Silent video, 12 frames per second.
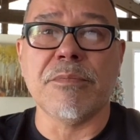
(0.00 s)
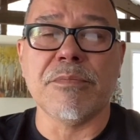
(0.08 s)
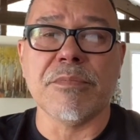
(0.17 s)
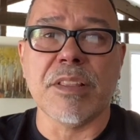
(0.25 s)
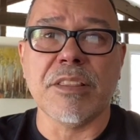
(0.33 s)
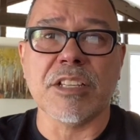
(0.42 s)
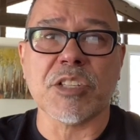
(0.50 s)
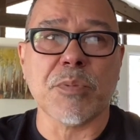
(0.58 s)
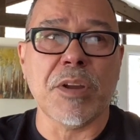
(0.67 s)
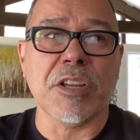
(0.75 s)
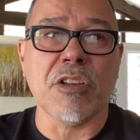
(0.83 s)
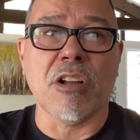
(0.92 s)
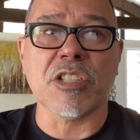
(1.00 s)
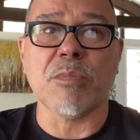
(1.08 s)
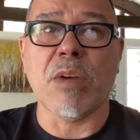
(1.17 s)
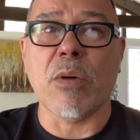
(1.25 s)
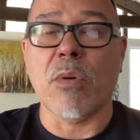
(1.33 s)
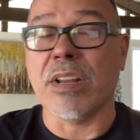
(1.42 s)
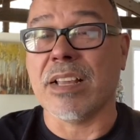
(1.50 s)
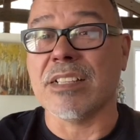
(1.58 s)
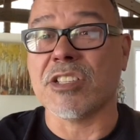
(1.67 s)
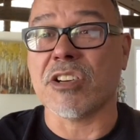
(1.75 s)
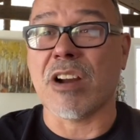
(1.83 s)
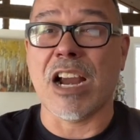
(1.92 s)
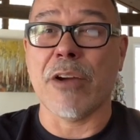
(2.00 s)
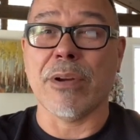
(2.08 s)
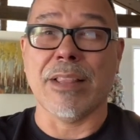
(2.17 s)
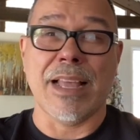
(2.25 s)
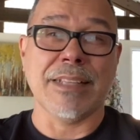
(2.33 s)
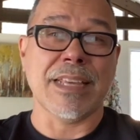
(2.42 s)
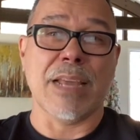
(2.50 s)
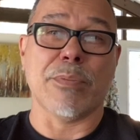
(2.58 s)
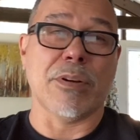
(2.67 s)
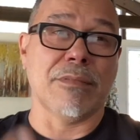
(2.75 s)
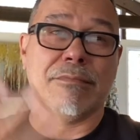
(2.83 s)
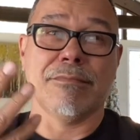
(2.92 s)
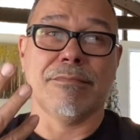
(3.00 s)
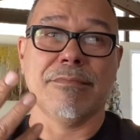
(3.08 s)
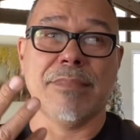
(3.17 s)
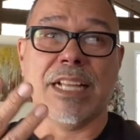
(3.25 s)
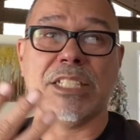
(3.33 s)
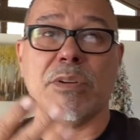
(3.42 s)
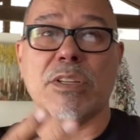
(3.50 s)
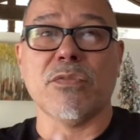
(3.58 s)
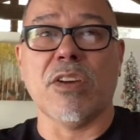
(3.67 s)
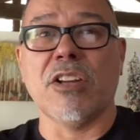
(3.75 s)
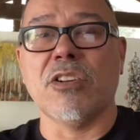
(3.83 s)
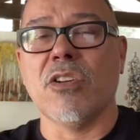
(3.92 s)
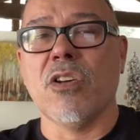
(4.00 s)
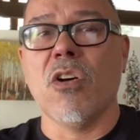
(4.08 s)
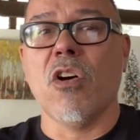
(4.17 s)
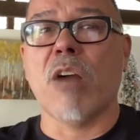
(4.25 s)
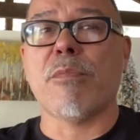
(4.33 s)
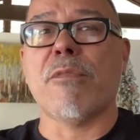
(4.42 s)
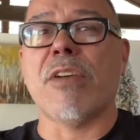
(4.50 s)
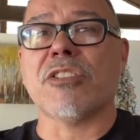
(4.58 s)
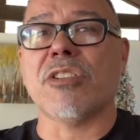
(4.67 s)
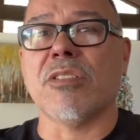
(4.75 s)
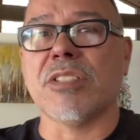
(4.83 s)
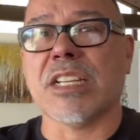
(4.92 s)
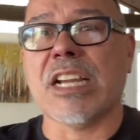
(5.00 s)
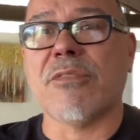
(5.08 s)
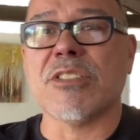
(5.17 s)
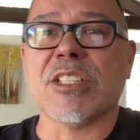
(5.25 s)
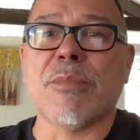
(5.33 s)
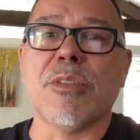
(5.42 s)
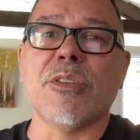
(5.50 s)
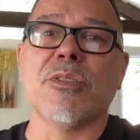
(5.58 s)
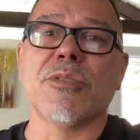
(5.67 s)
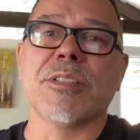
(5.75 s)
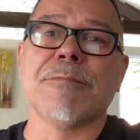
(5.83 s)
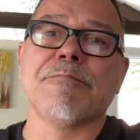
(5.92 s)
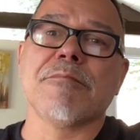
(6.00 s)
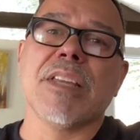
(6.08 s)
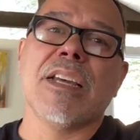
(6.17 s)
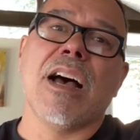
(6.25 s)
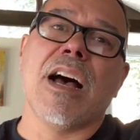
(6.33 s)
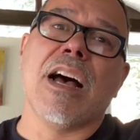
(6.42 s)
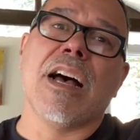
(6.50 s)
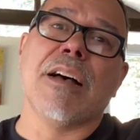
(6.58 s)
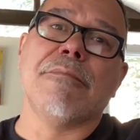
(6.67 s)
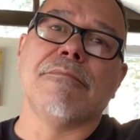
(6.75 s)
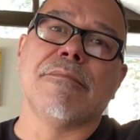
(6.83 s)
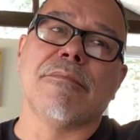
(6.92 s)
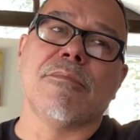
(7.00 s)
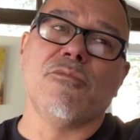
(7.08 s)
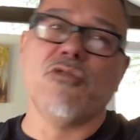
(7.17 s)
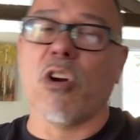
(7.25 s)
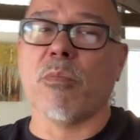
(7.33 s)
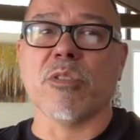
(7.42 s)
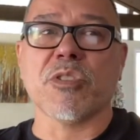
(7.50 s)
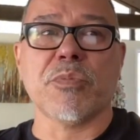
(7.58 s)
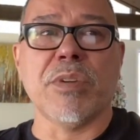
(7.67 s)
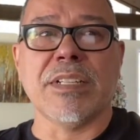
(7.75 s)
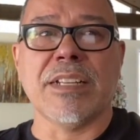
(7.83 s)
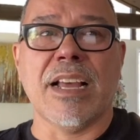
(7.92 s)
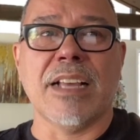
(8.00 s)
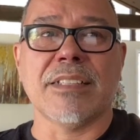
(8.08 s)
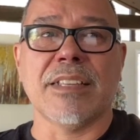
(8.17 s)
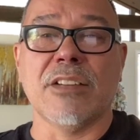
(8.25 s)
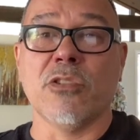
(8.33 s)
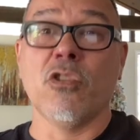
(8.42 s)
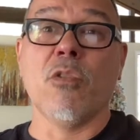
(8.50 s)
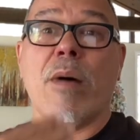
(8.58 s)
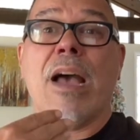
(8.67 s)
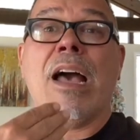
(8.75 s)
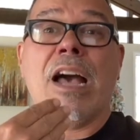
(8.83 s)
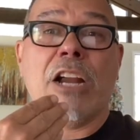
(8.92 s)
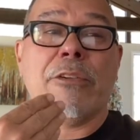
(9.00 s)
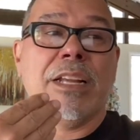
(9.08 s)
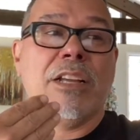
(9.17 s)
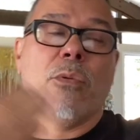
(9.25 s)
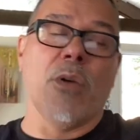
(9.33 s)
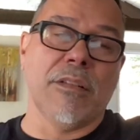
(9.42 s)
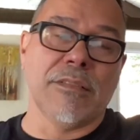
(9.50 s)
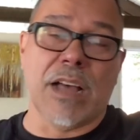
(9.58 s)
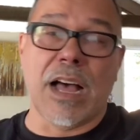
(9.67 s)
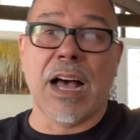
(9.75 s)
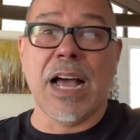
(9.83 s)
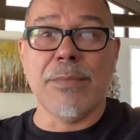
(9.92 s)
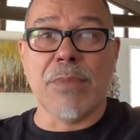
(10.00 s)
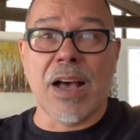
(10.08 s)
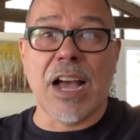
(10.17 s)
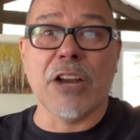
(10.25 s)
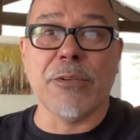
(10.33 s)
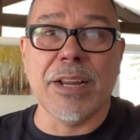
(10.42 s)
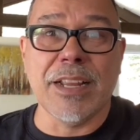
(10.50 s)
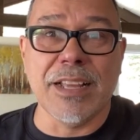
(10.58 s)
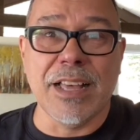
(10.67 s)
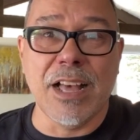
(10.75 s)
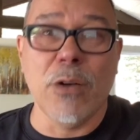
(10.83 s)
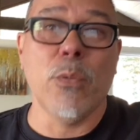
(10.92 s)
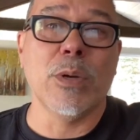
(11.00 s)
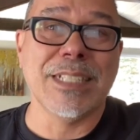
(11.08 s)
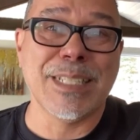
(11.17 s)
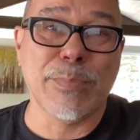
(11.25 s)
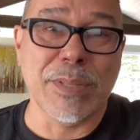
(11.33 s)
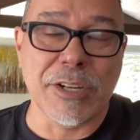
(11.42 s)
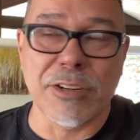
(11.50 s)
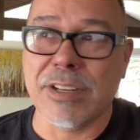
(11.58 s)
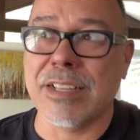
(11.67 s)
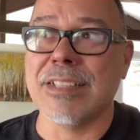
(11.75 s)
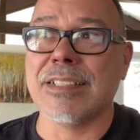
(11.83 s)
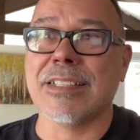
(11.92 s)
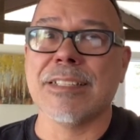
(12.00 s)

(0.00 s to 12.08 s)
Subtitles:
this spring, you also might want to consider hiring a landscaper. That's always fun, or a professional to cover some of those normal spring tasks. And who am I hiring? Well, I'm hiring a wood splitter because